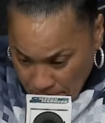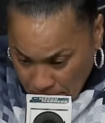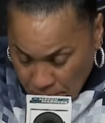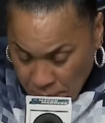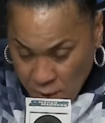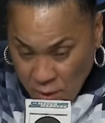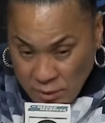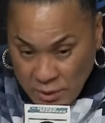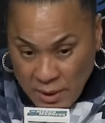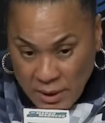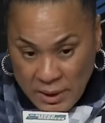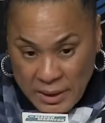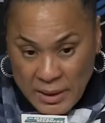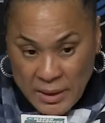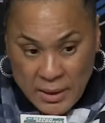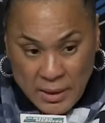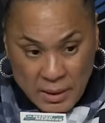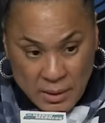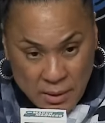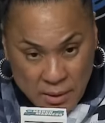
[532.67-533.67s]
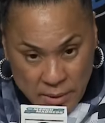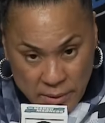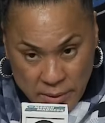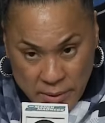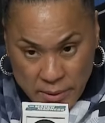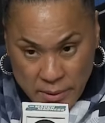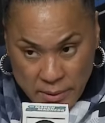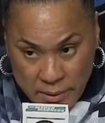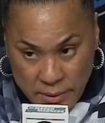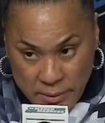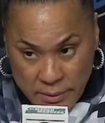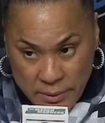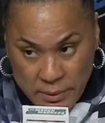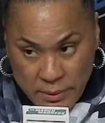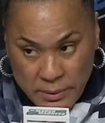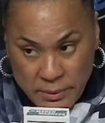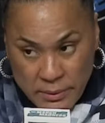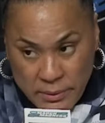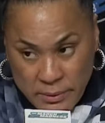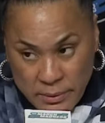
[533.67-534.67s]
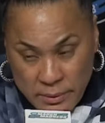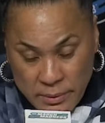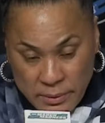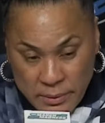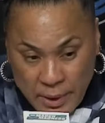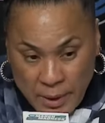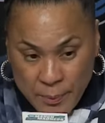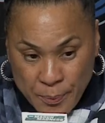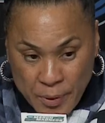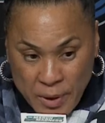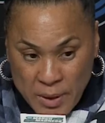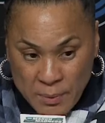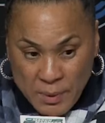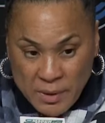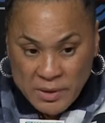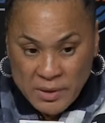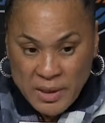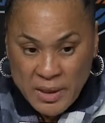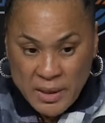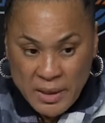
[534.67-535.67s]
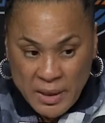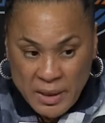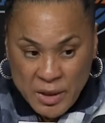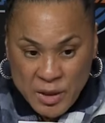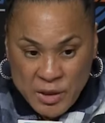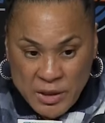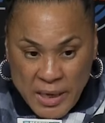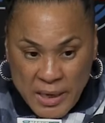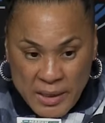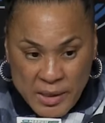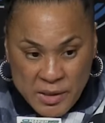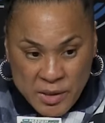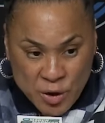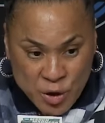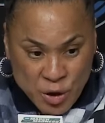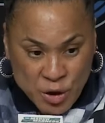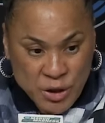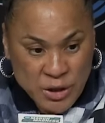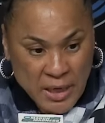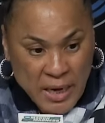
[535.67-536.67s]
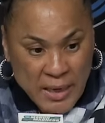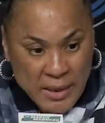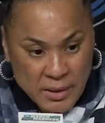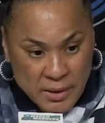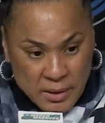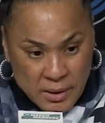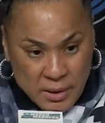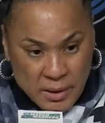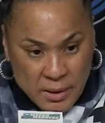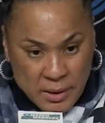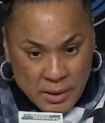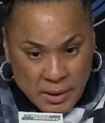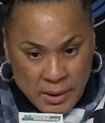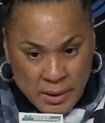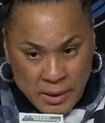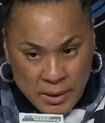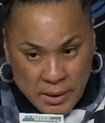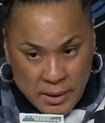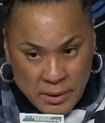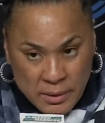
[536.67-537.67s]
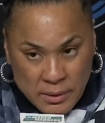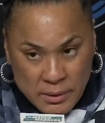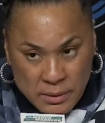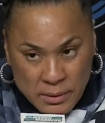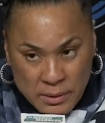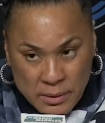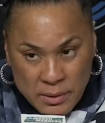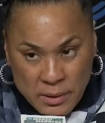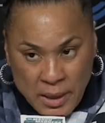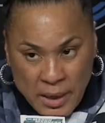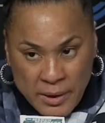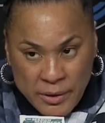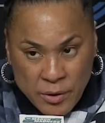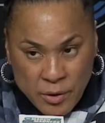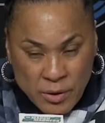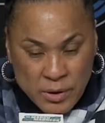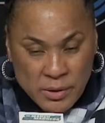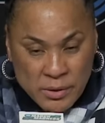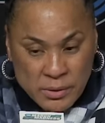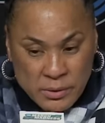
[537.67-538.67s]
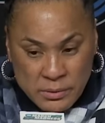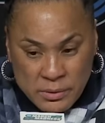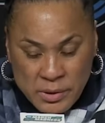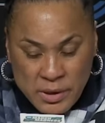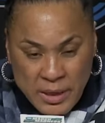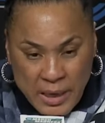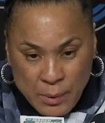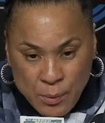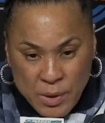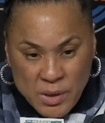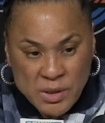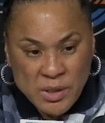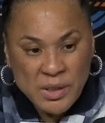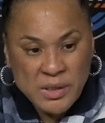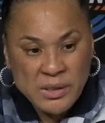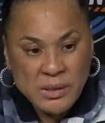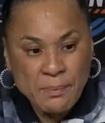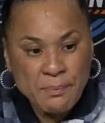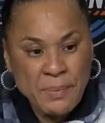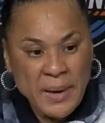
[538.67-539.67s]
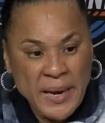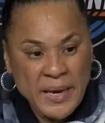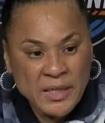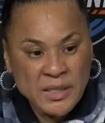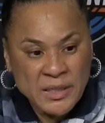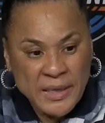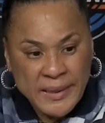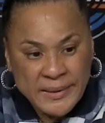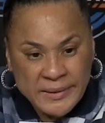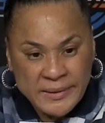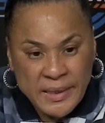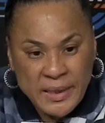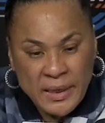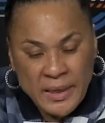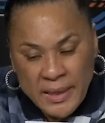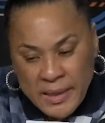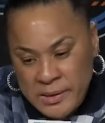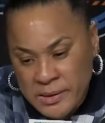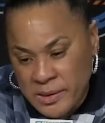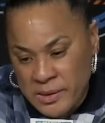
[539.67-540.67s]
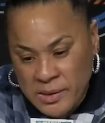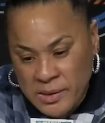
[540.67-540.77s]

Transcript: build the lead, they pretty much think any shot is a good shot. And I thought today we took some bad shots that led to